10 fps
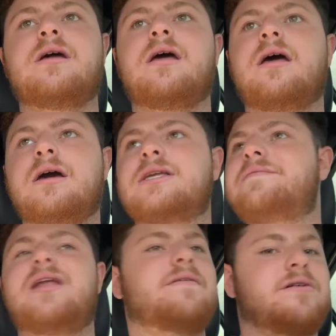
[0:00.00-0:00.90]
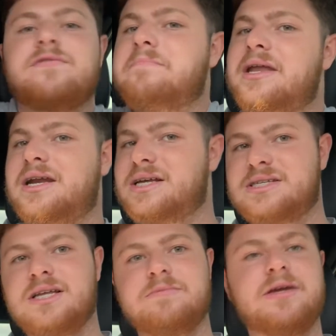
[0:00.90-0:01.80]
because I've never even been in a
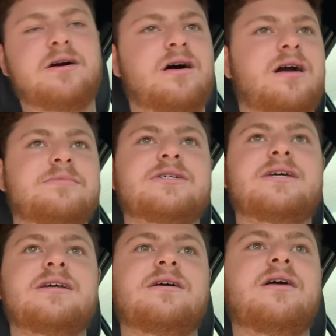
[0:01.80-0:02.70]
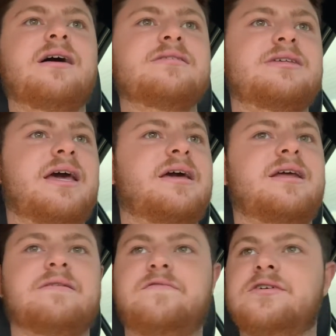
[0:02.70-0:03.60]
10-speed car, I'm just gonna go out and say it.
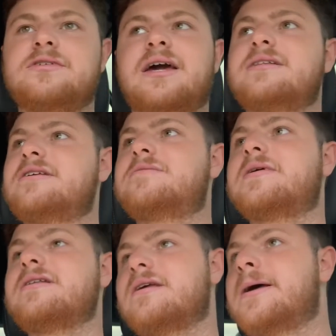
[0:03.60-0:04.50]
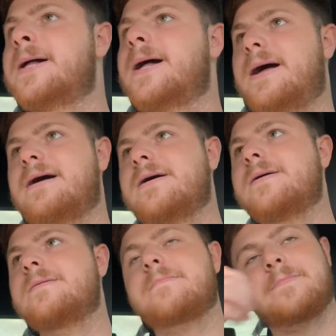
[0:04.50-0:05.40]
It feels like a 10-speed.
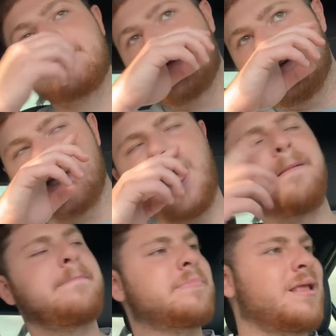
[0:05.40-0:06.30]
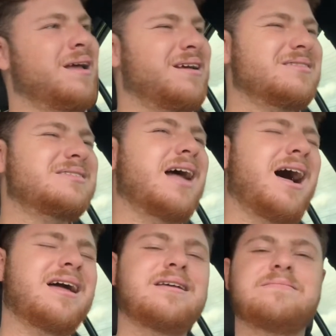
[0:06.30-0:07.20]
But yeah,
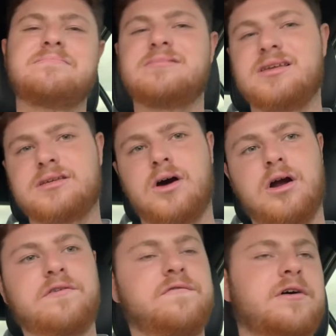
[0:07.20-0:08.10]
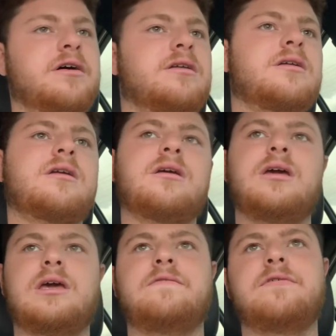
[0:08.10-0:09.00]
stock. This car's fun.
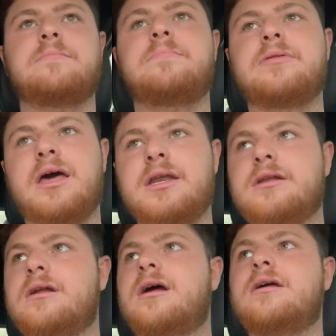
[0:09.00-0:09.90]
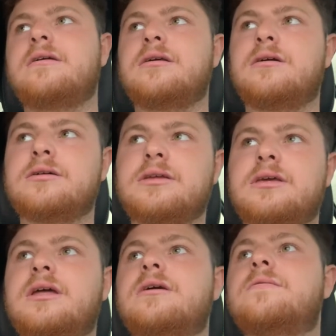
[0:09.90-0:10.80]
If you're planning on
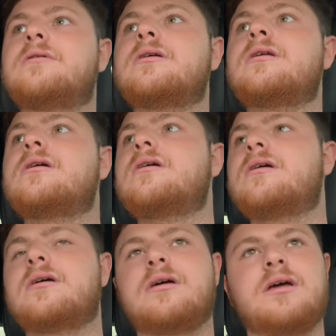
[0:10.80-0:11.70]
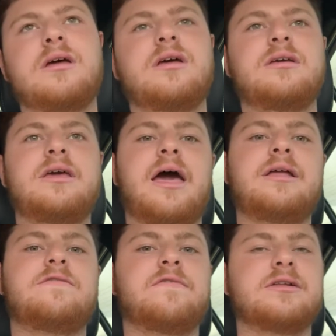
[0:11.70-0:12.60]
getting one, yeah,
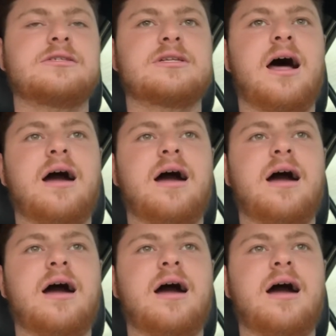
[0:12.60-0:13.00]
it's fun stock.